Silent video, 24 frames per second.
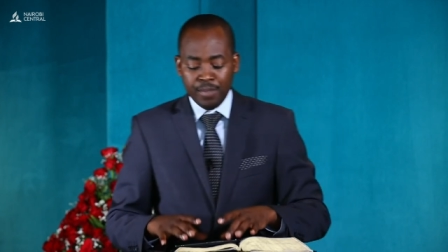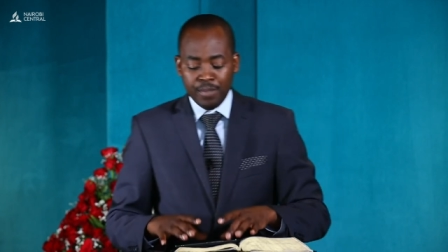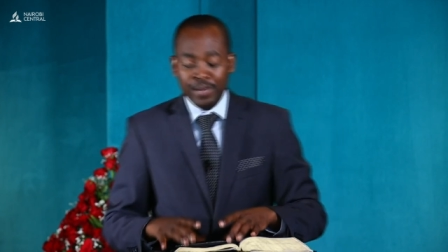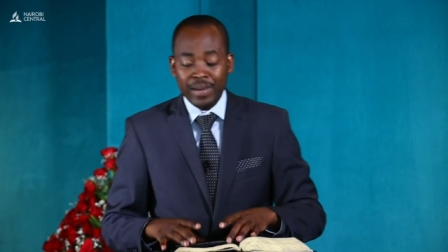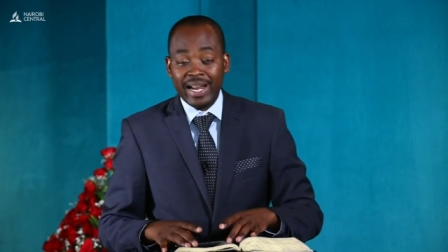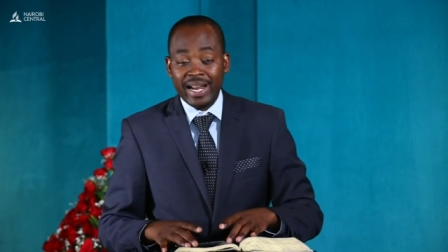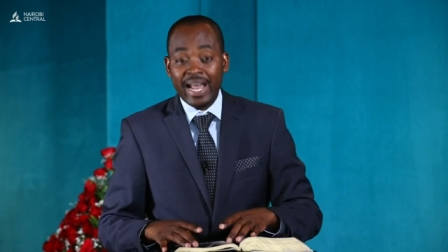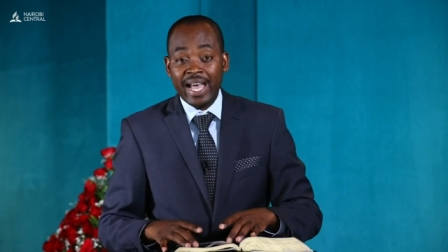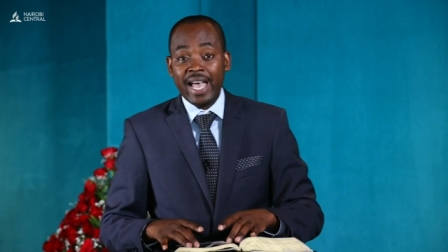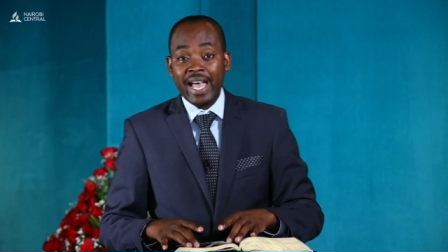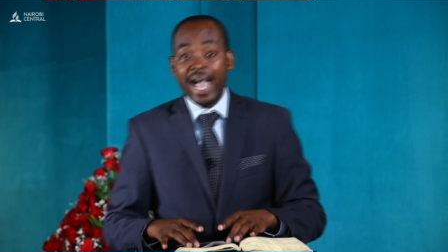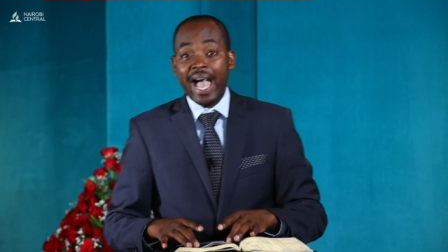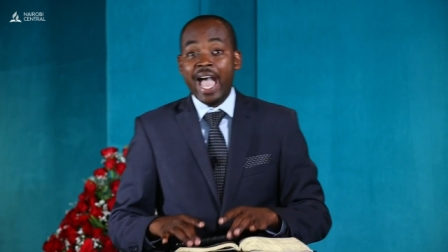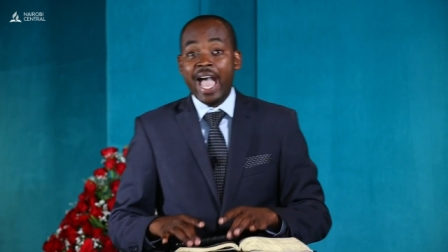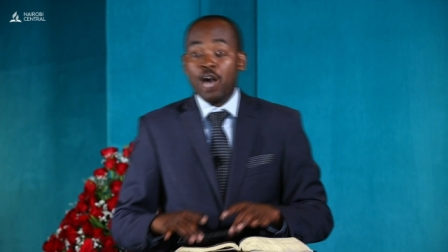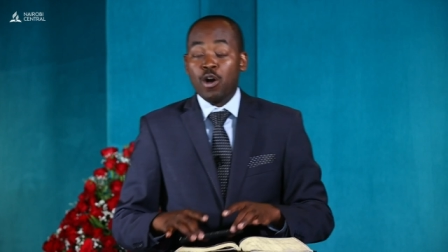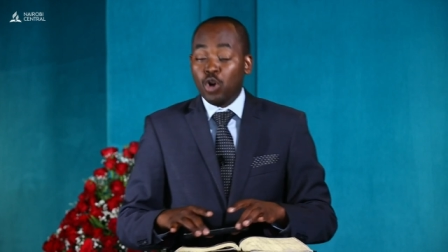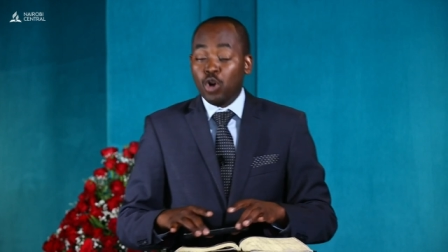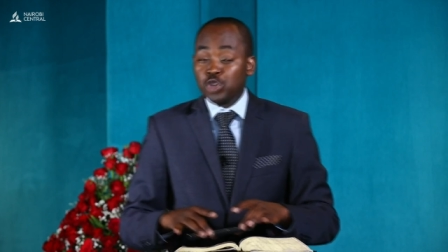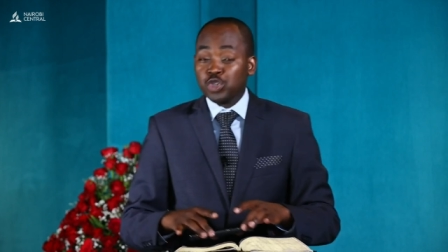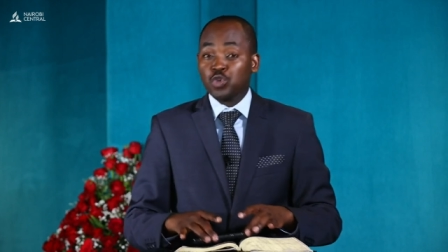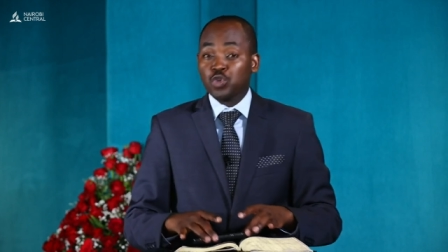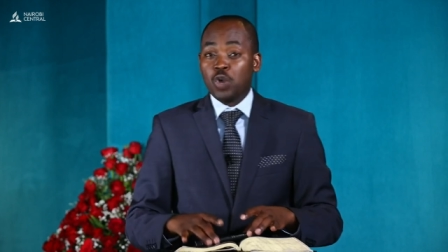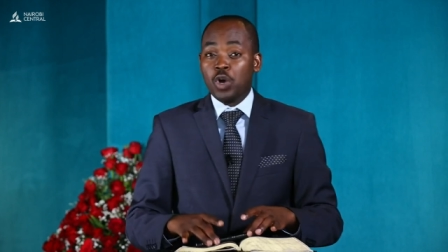But I, I
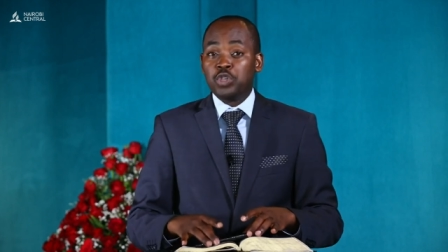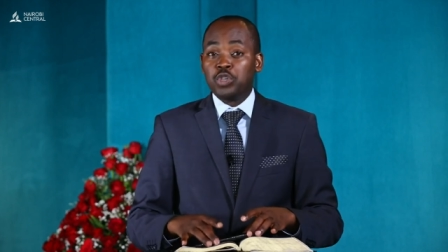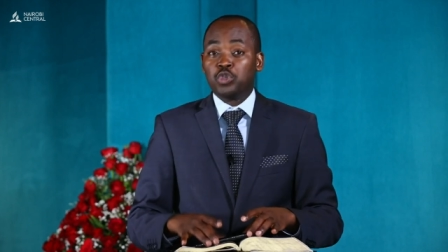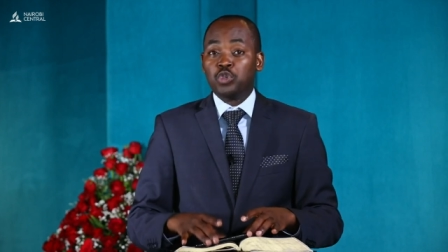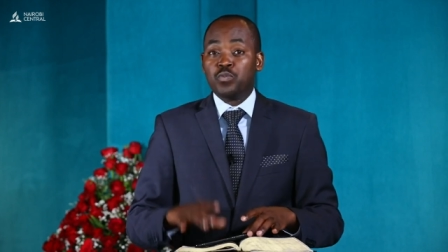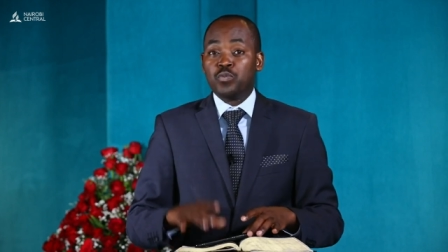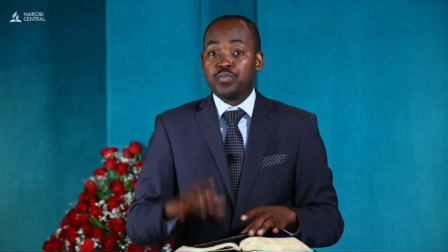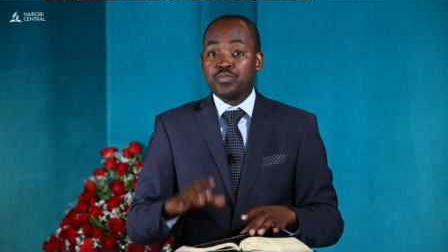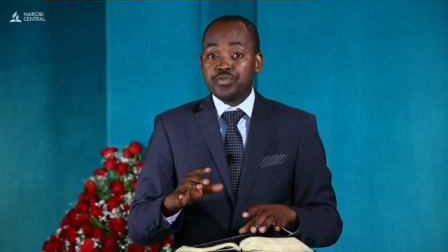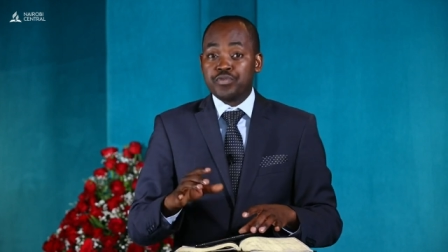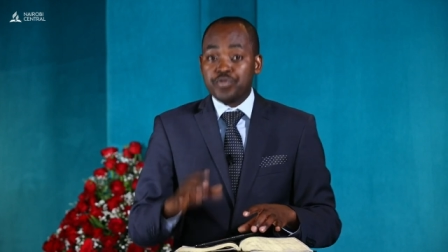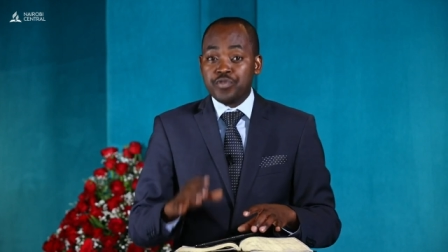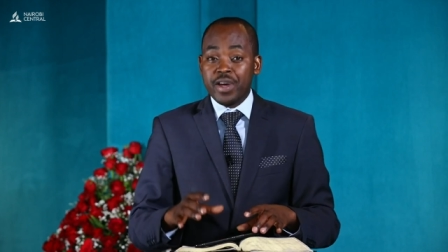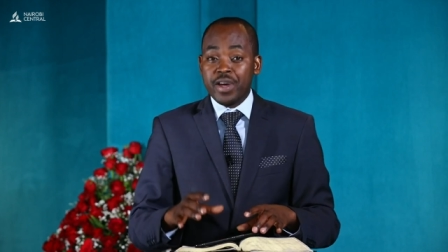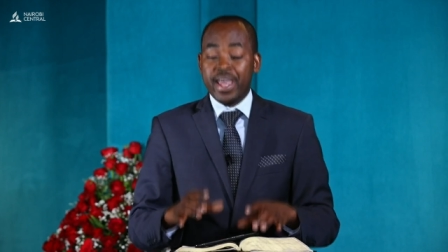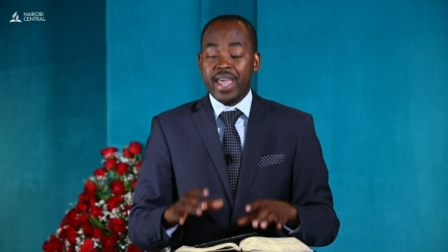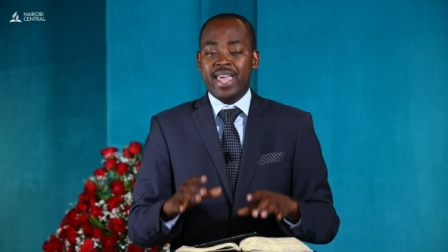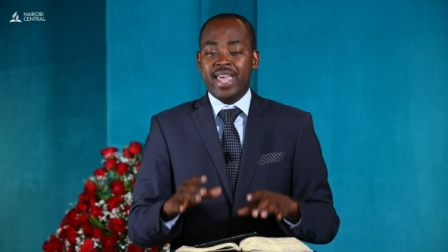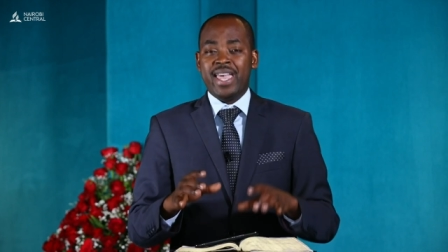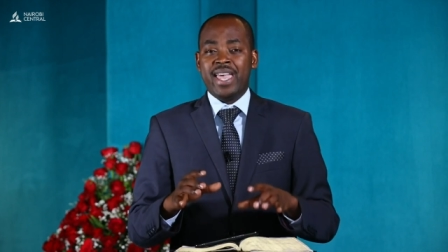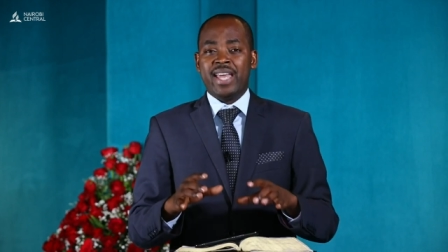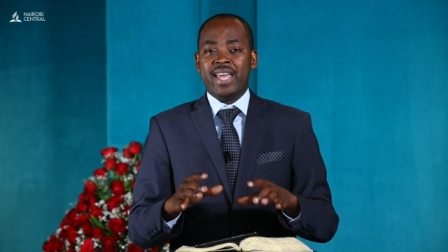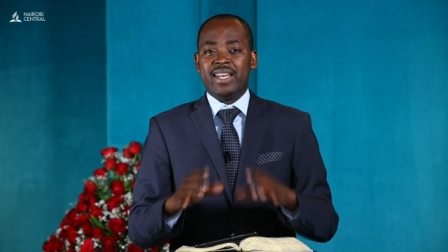also want to pray